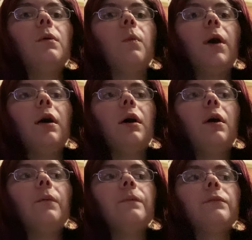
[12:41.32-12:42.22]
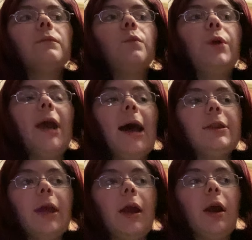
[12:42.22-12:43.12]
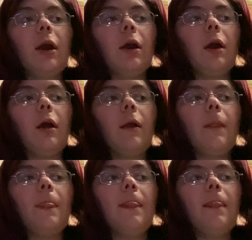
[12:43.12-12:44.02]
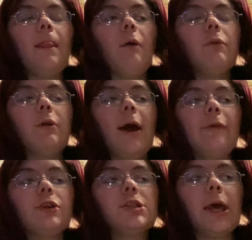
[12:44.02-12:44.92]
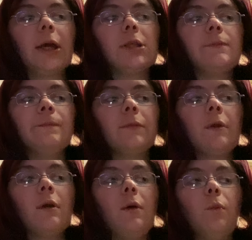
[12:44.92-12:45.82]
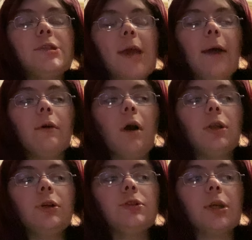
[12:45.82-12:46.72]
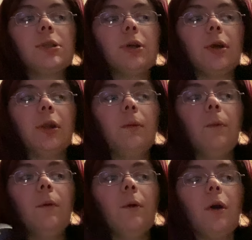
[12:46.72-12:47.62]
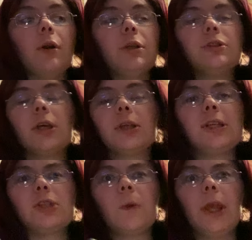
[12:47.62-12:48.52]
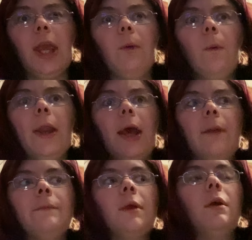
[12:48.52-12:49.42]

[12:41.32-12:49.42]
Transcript: Well, we got there a little after 6. We sat in the car till 6:30. Or till 6:28. We went in.